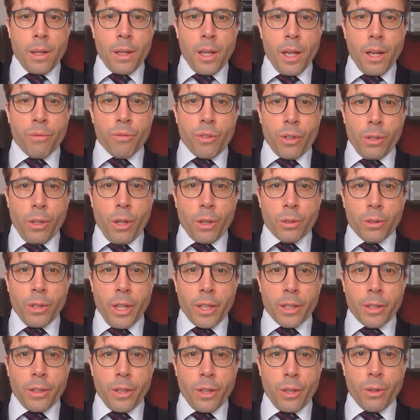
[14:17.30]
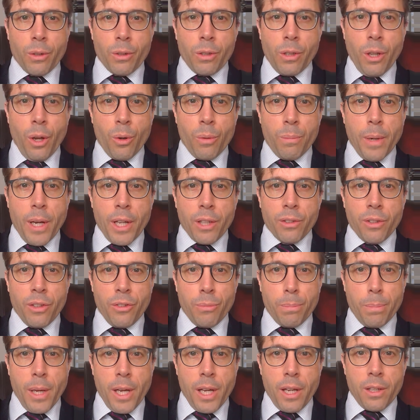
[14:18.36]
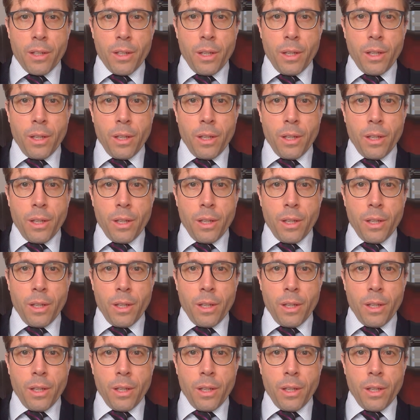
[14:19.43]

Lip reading: If the log likelihood lower bound is bad,